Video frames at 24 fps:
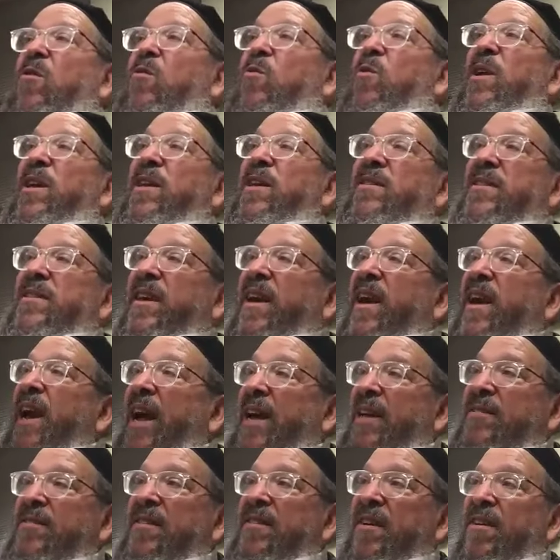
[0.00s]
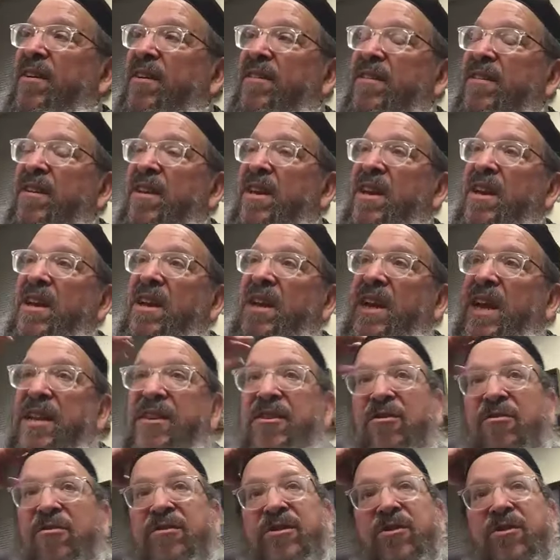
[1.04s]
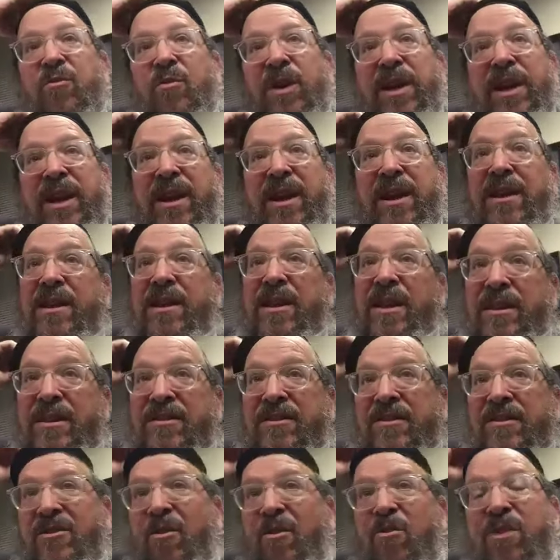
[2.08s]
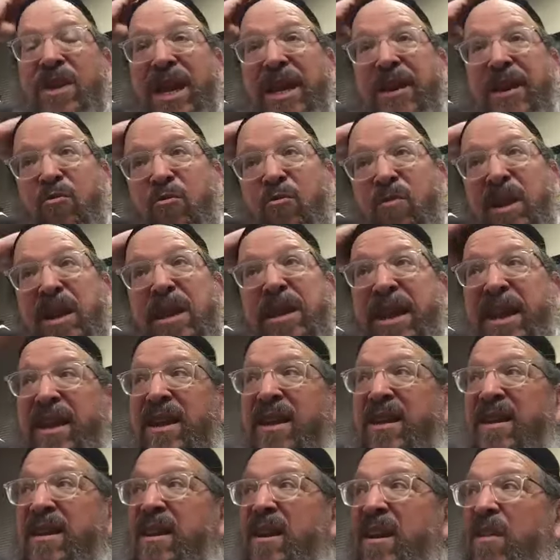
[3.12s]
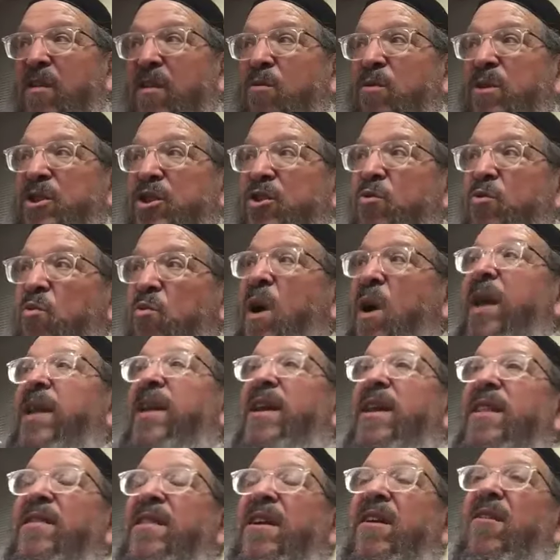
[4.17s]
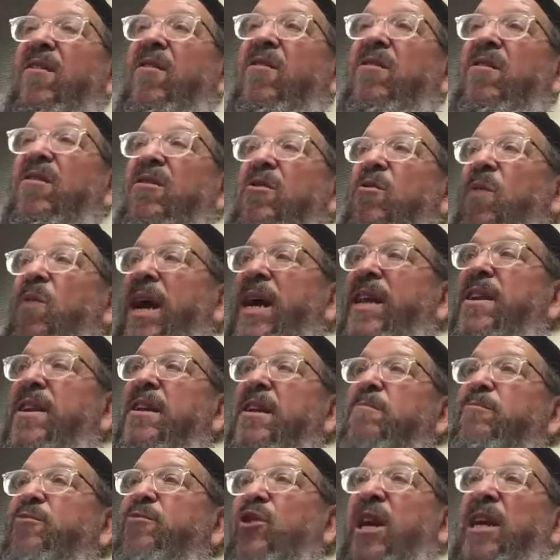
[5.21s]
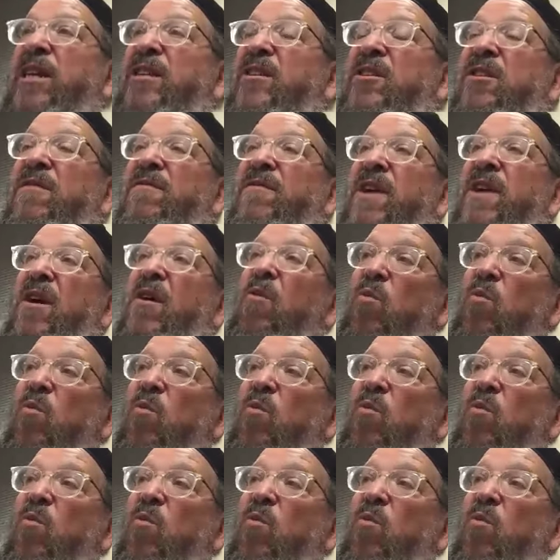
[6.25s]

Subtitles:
go into Gaza and you're doing it, and don't get greedy. In other words, you went in there, you had an objective.